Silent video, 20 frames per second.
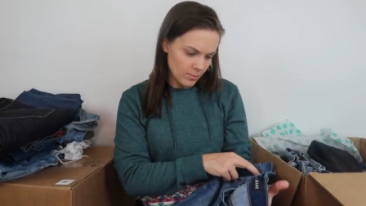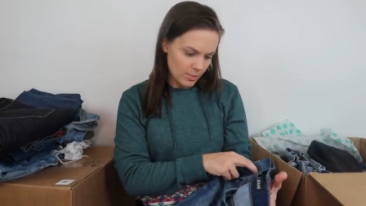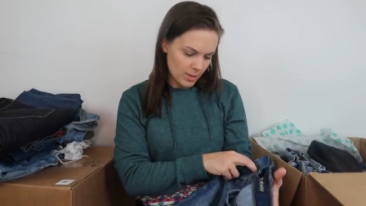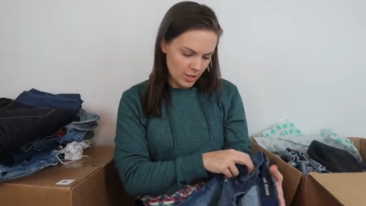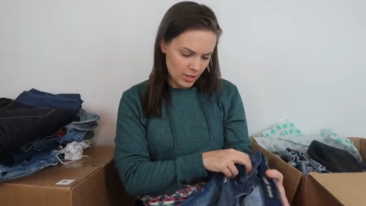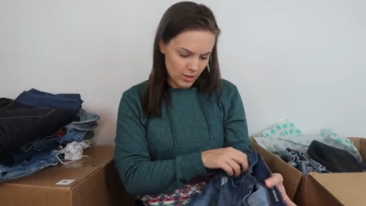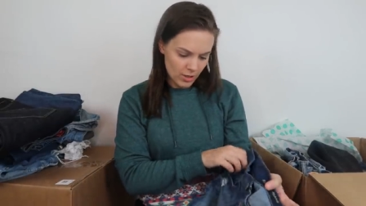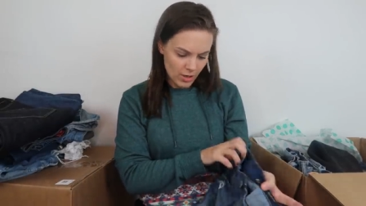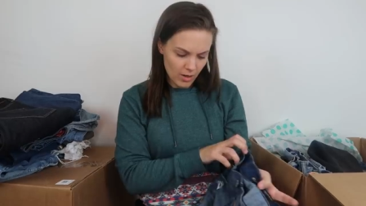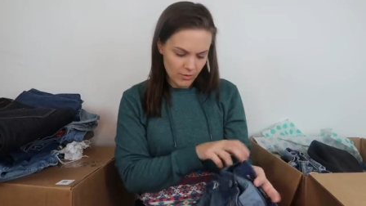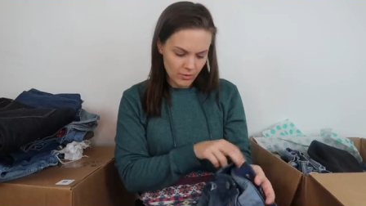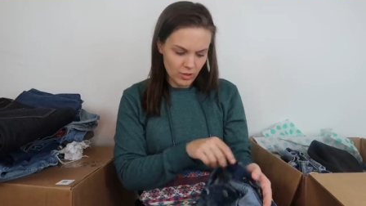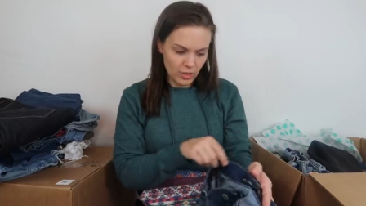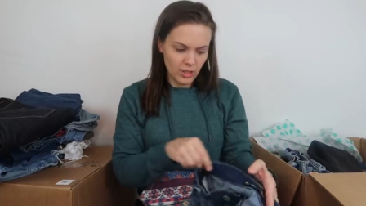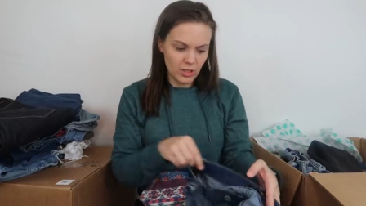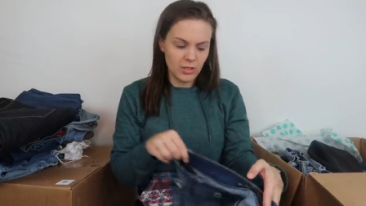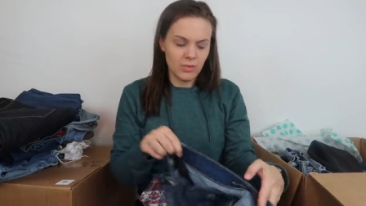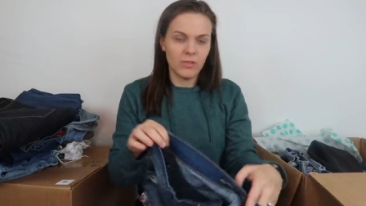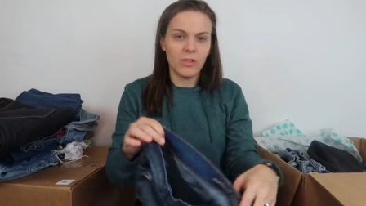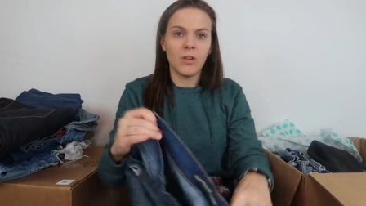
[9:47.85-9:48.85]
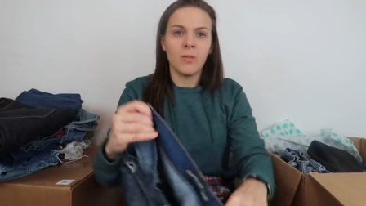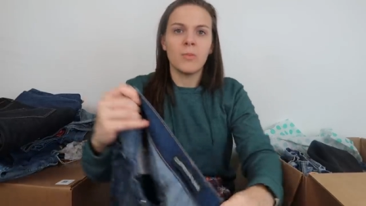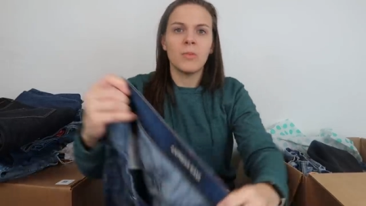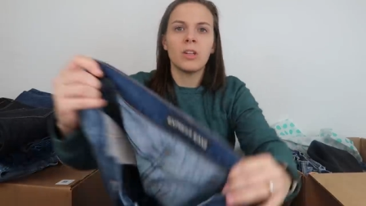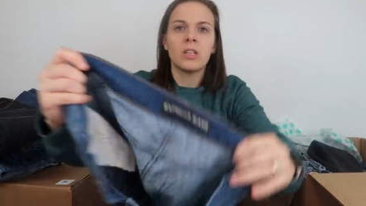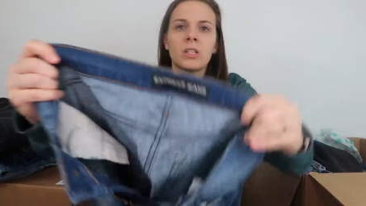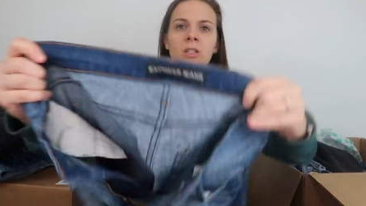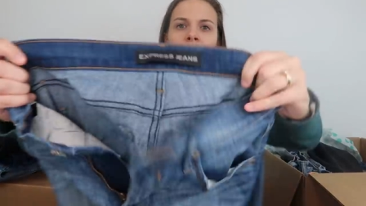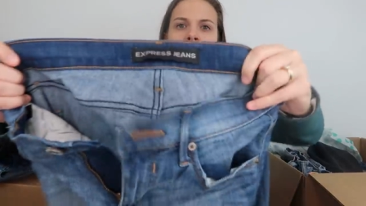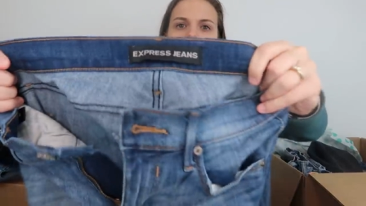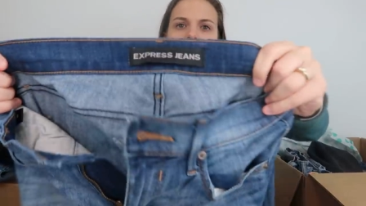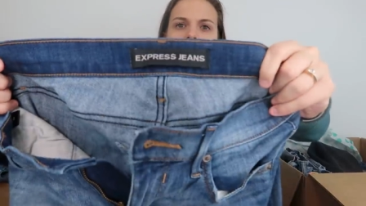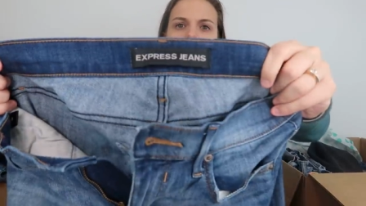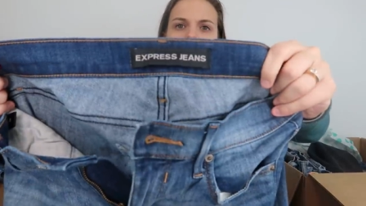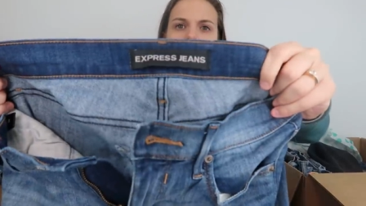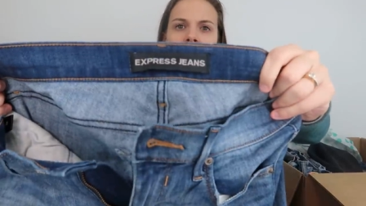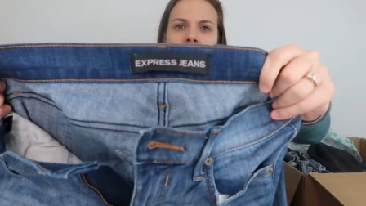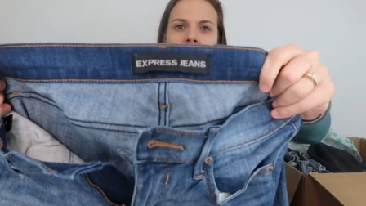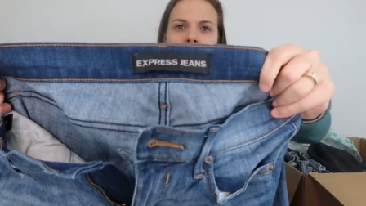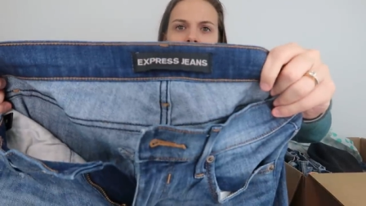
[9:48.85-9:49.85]
pair of jeans from
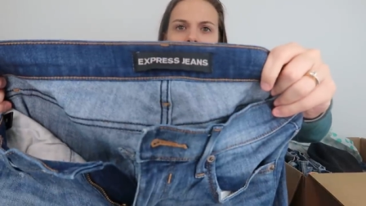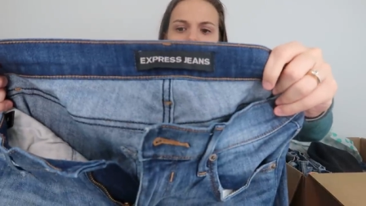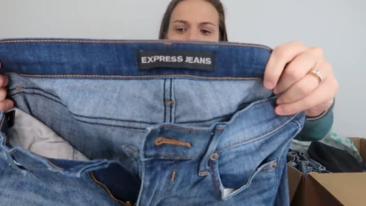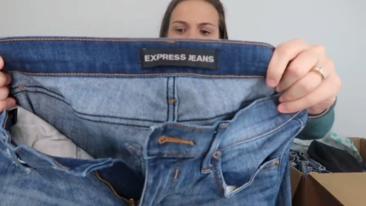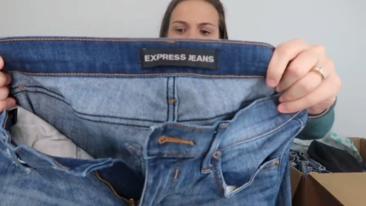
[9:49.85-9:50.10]
Express